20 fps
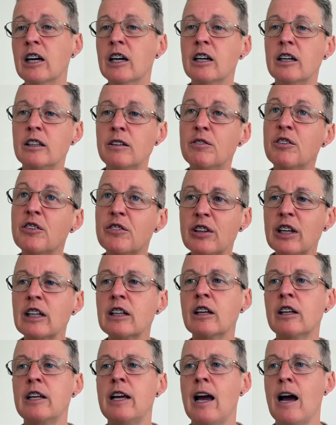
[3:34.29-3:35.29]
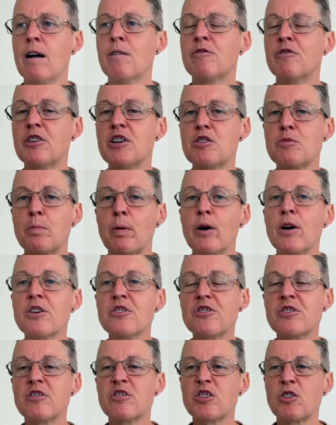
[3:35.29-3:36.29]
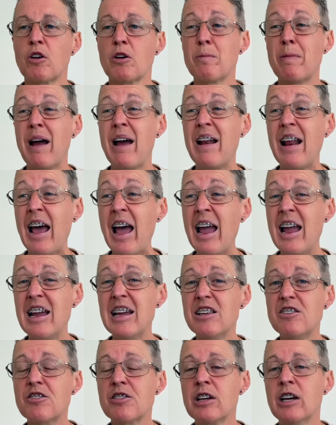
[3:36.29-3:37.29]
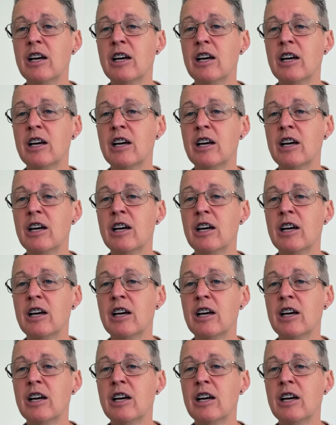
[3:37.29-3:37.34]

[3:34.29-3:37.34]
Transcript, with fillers: And if you think that the average person's got about eight,